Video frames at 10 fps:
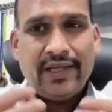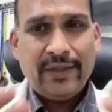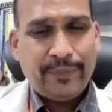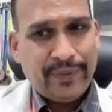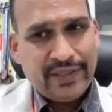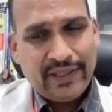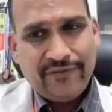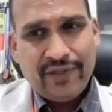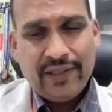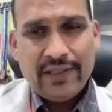If patient
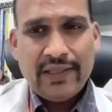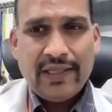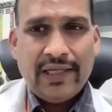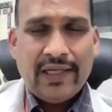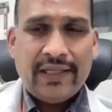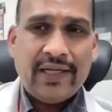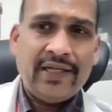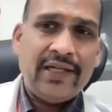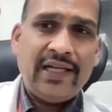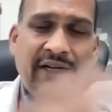will
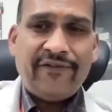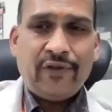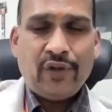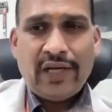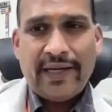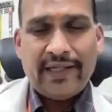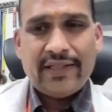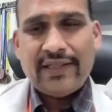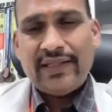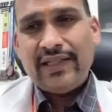turn left or right,
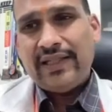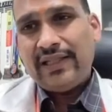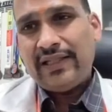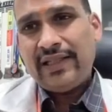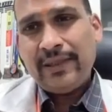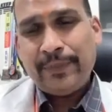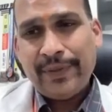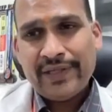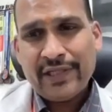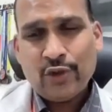then
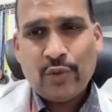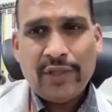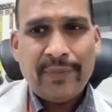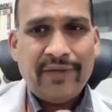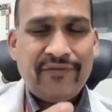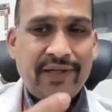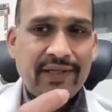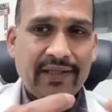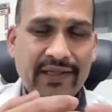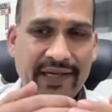pressure requirement will
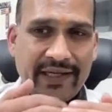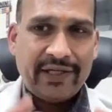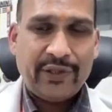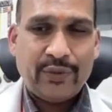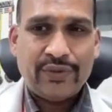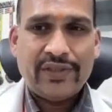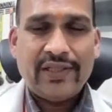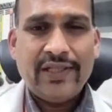get reduced.